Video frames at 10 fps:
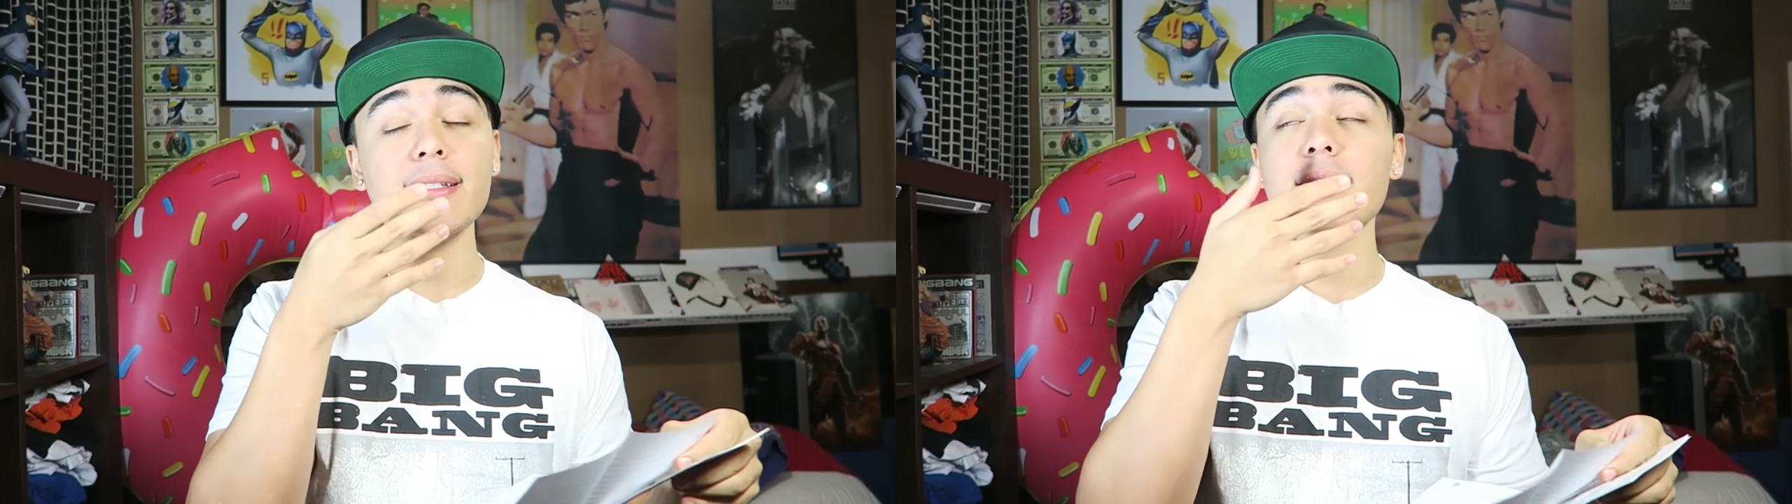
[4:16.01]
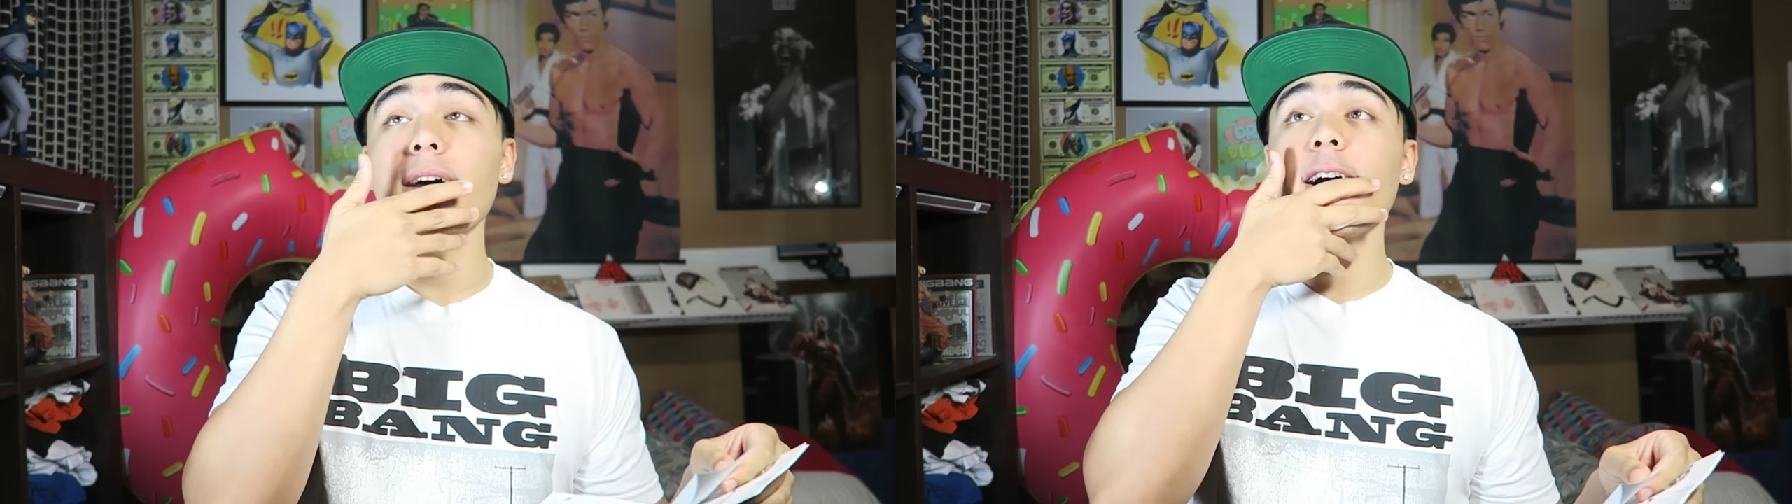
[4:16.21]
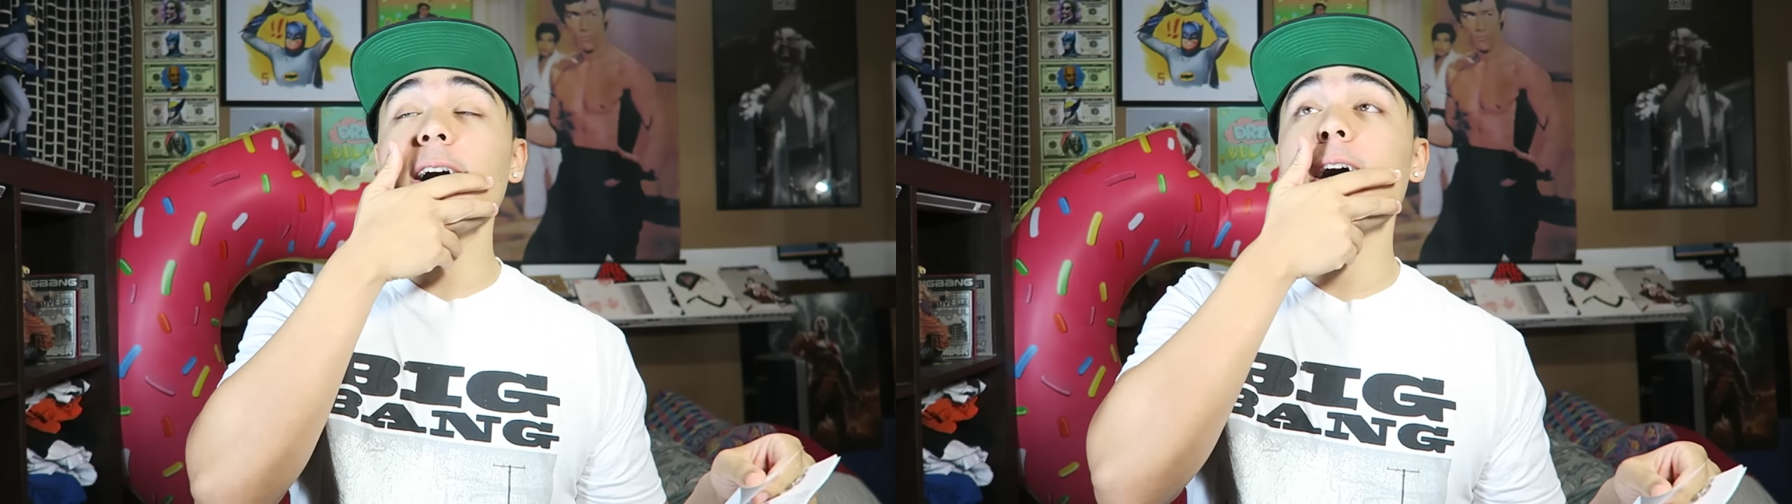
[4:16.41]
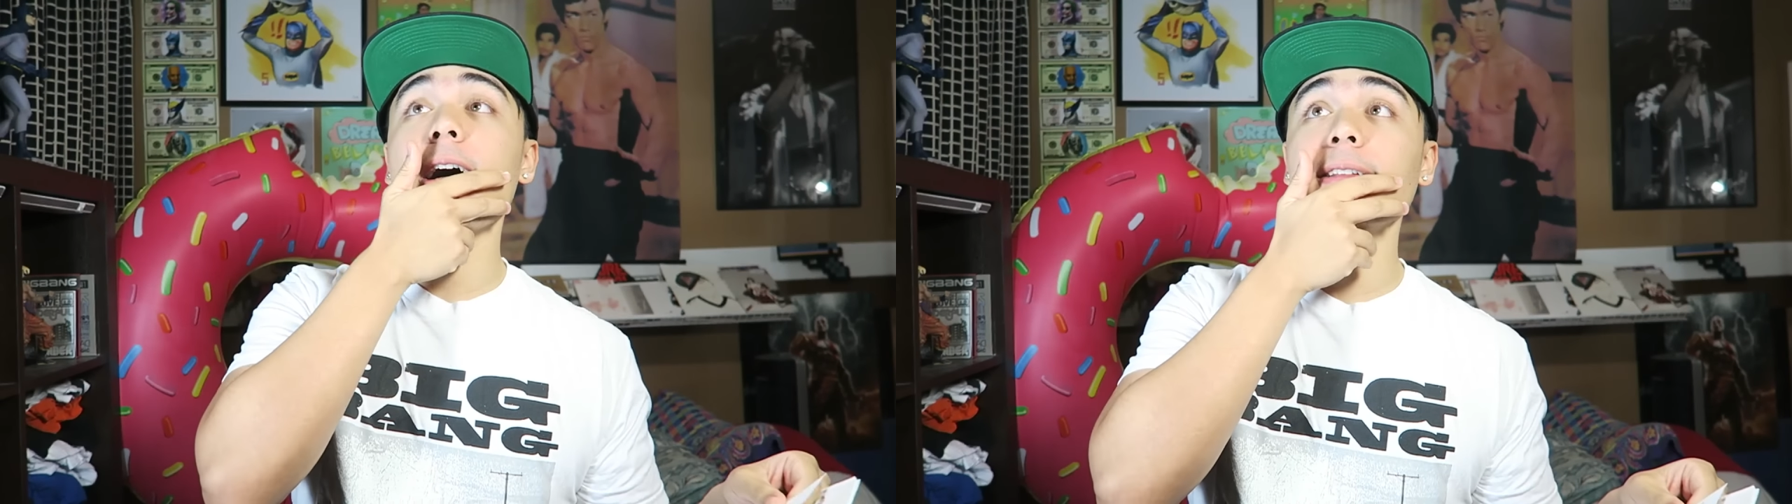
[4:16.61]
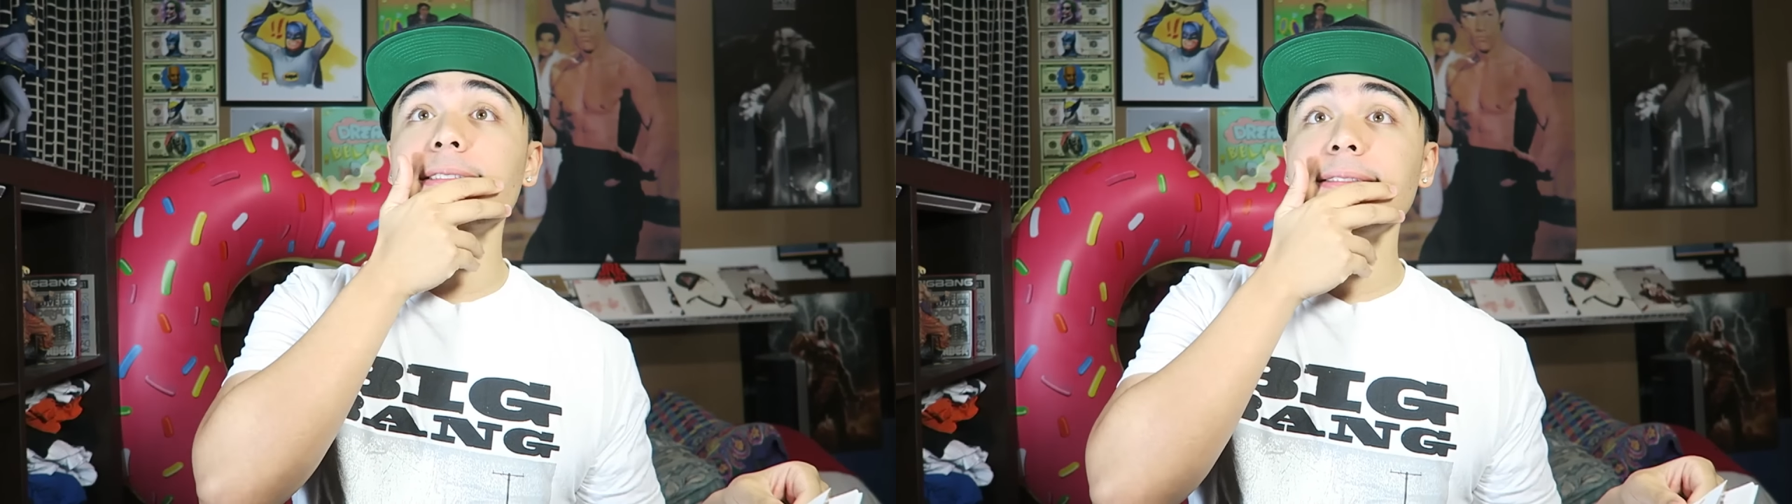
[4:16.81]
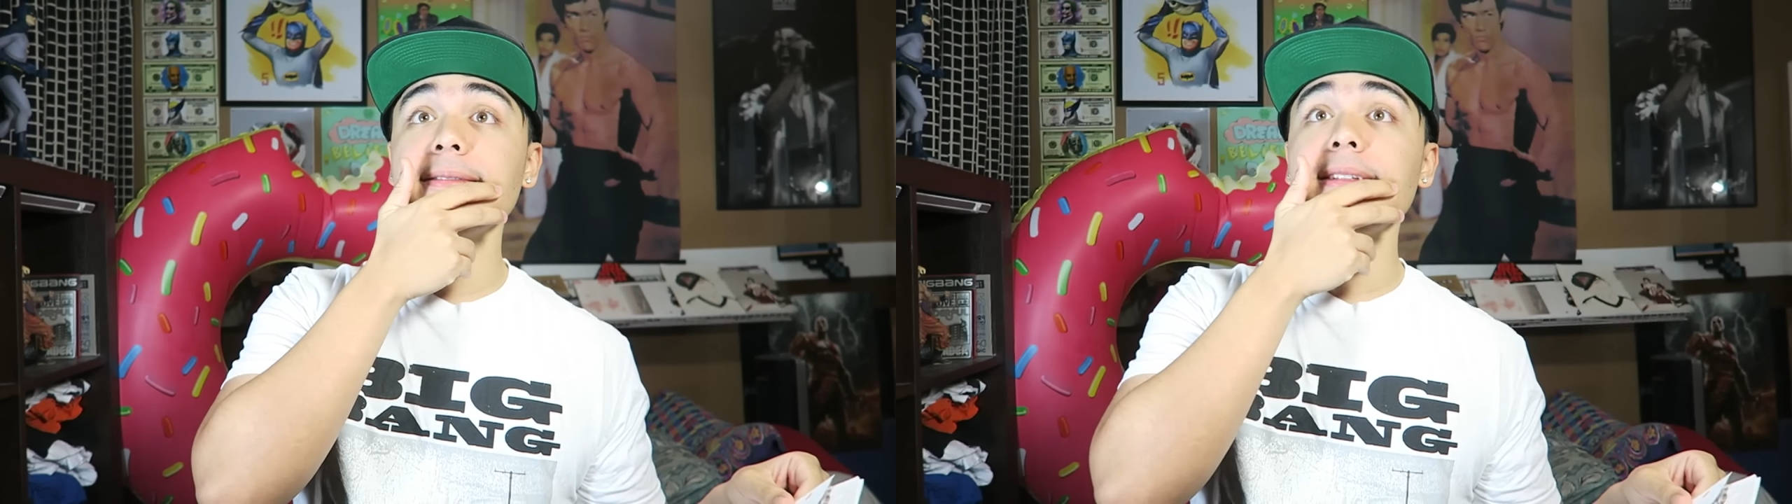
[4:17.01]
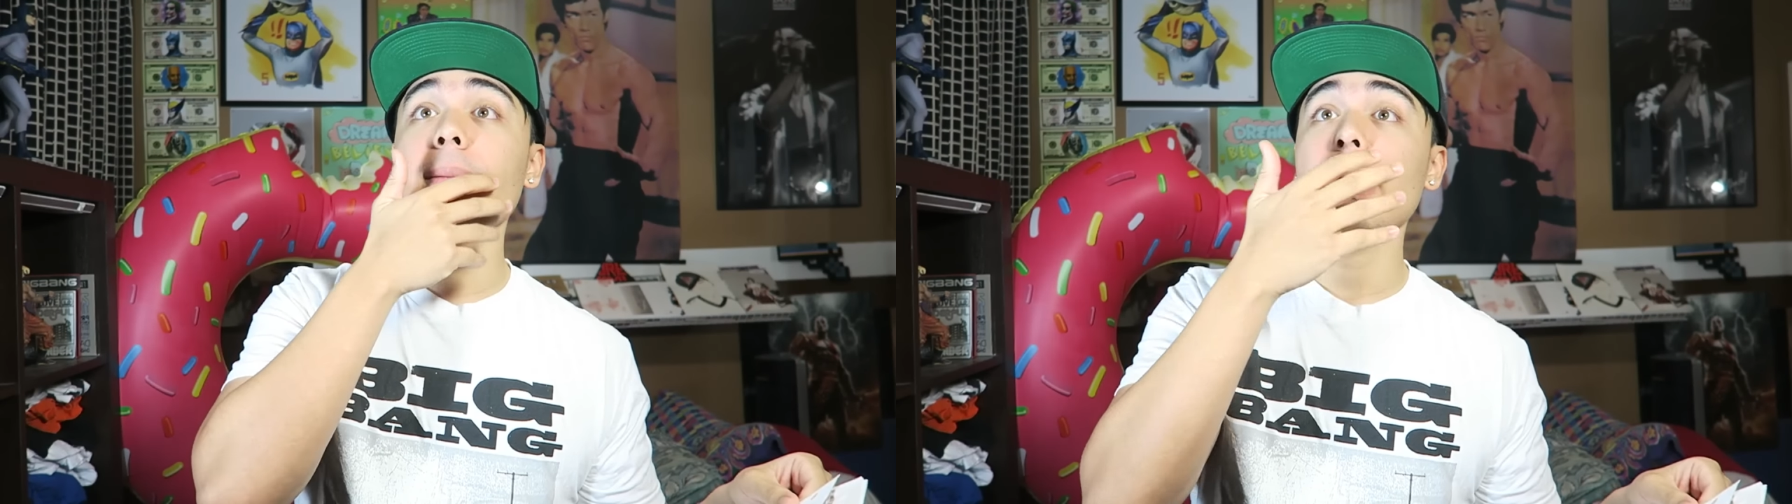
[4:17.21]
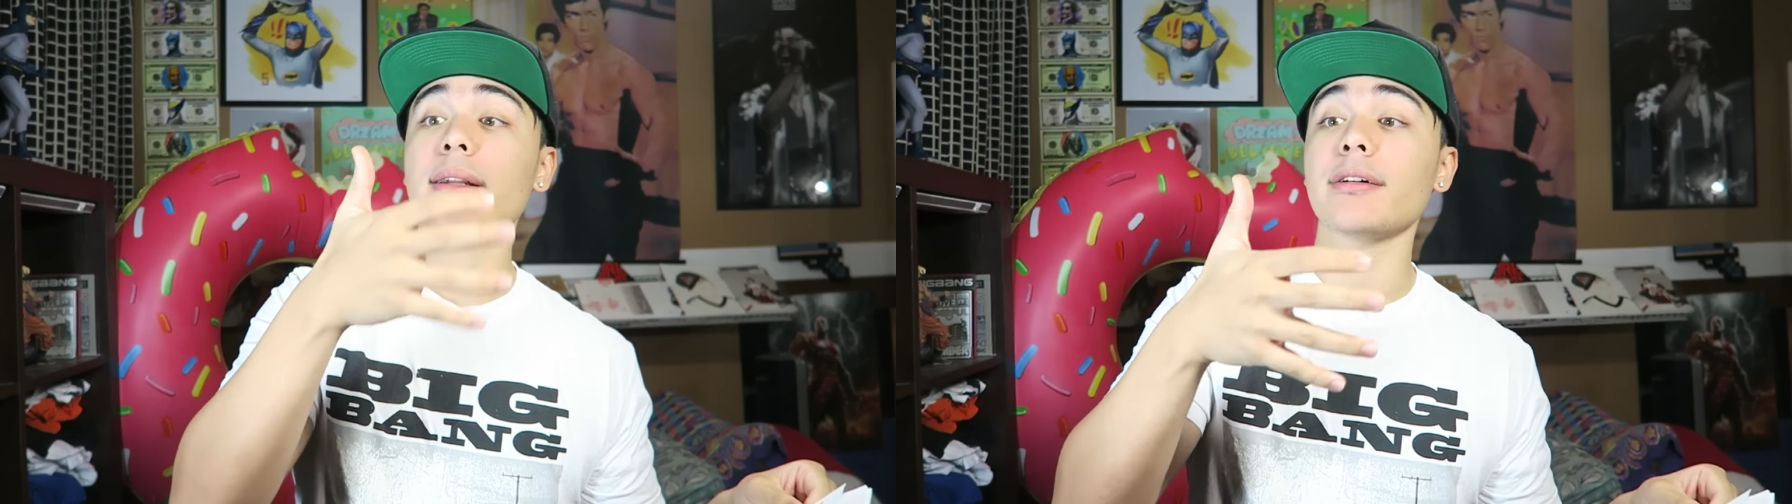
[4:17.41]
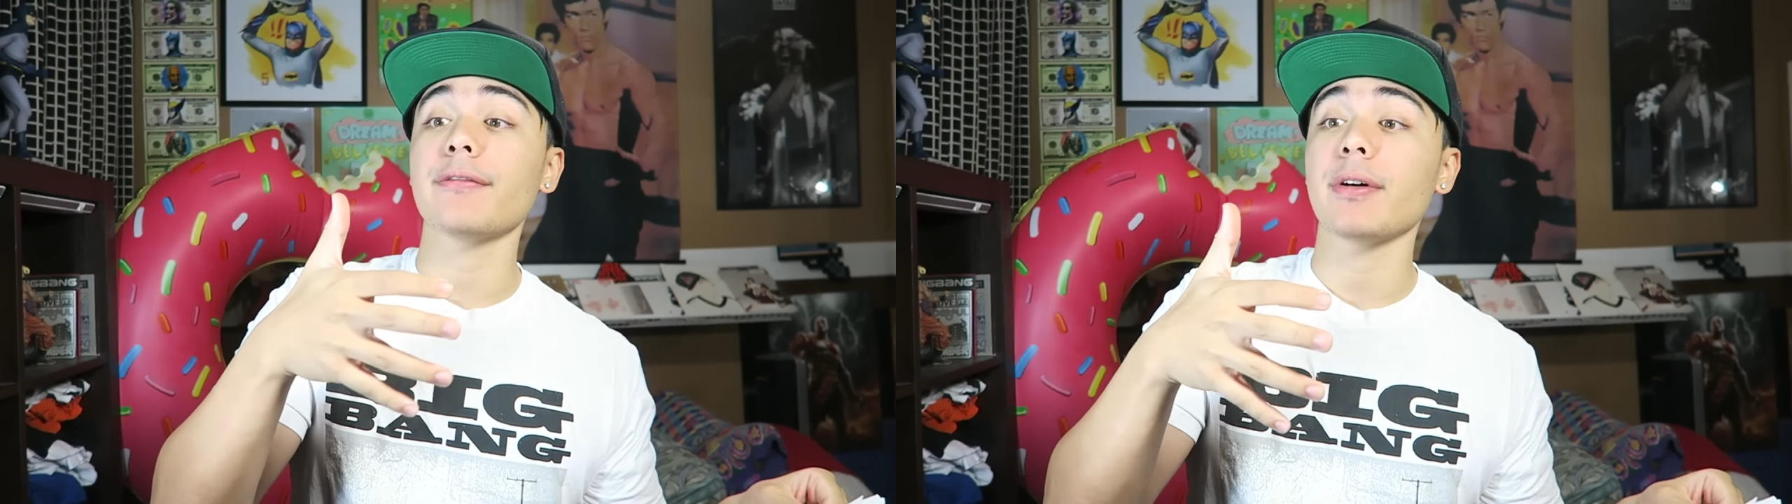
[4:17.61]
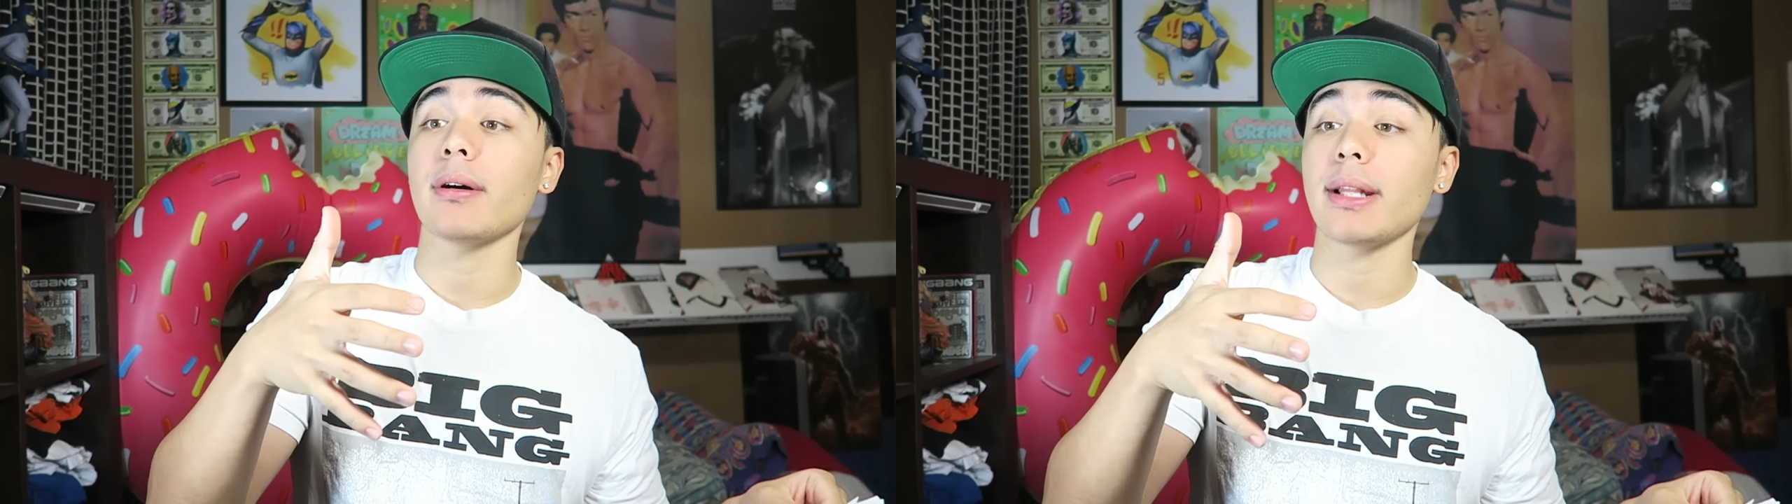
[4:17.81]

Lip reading: the amount of...